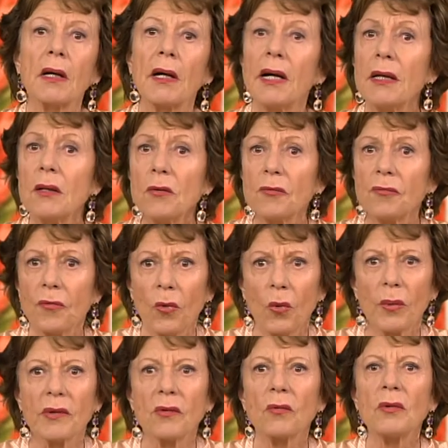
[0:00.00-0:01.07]
I look
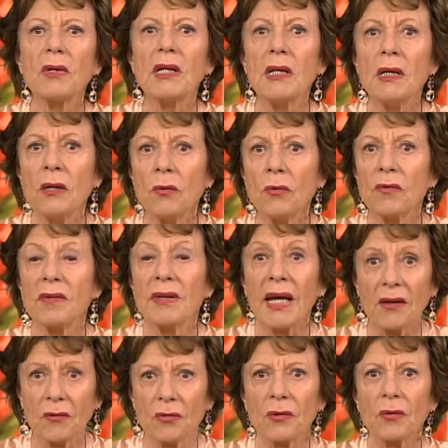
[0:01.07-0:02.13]
forward to the EU's
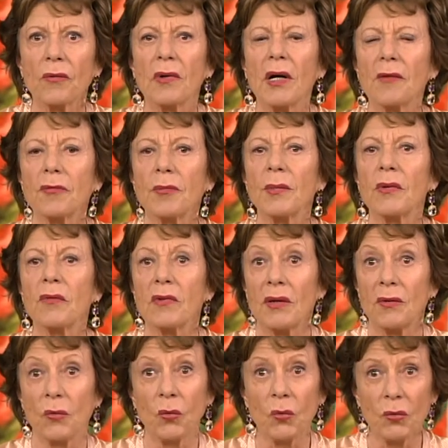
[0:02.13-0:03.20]
national governments
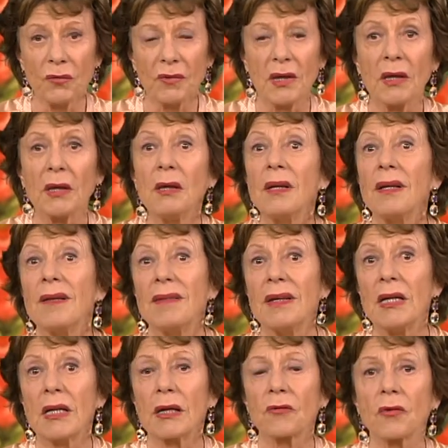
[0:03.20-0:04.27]
endorsing
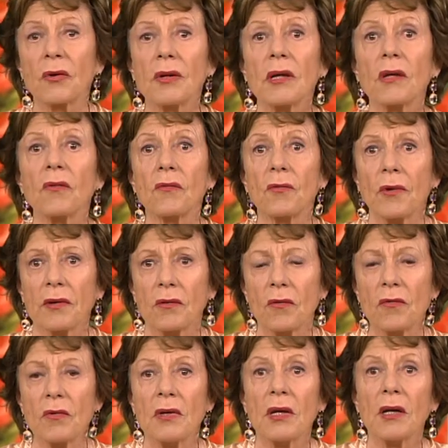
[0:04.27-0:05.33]
the electronic
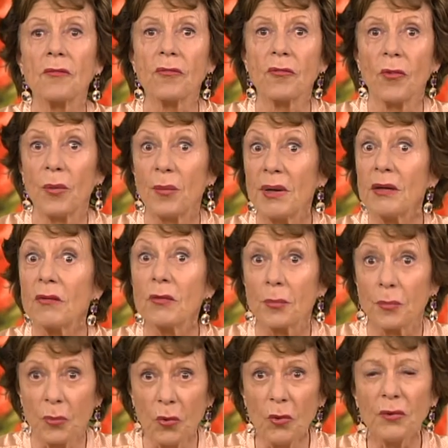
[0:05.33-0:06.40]
strategy and formally
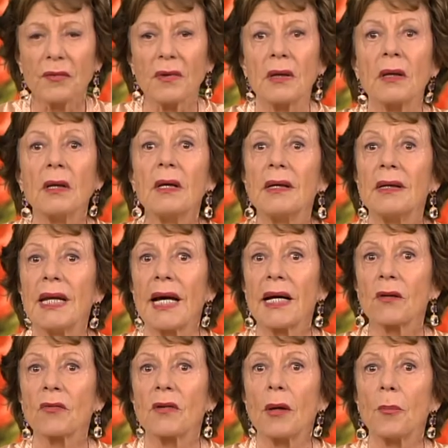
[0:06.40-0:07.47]
supporting the
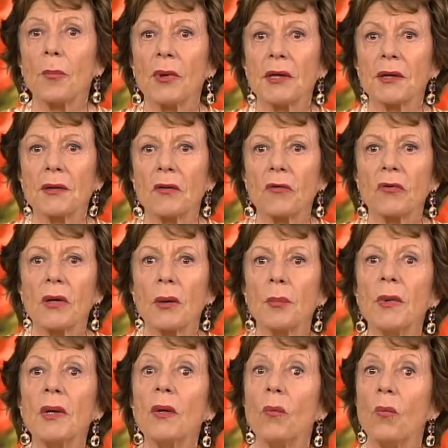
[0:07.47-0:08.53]
ECCEL
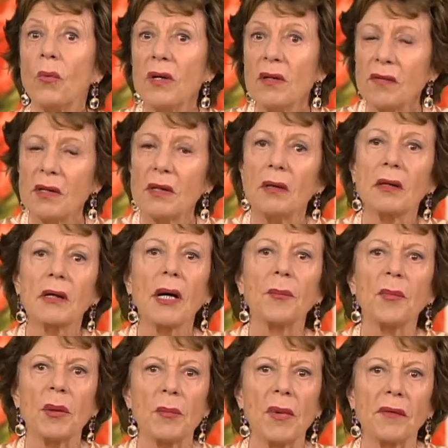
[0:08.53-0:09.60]
partnership within the
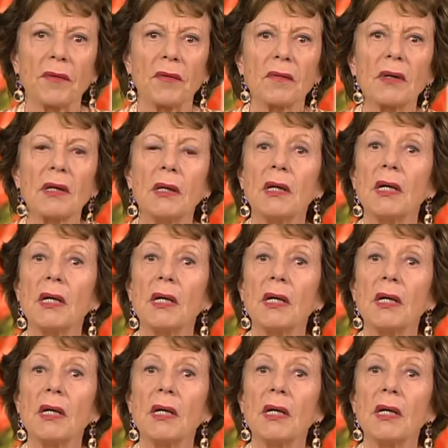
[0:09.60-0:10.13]
coming months.